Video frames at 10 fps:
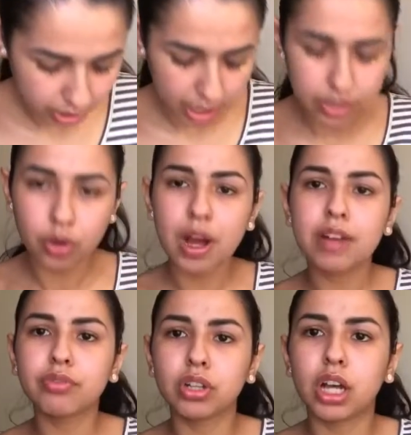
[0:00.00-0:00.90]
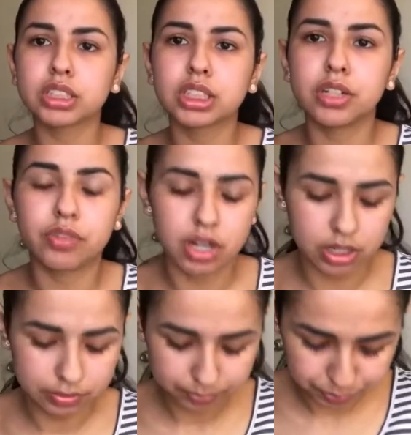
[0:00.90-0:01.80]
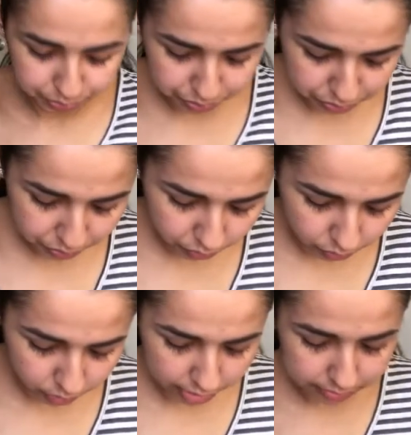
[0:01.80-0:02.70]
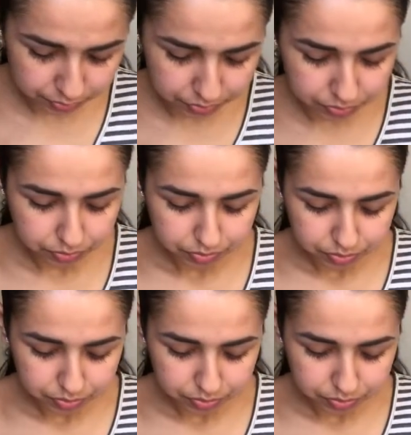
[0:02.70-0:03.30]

I don't have lots of um,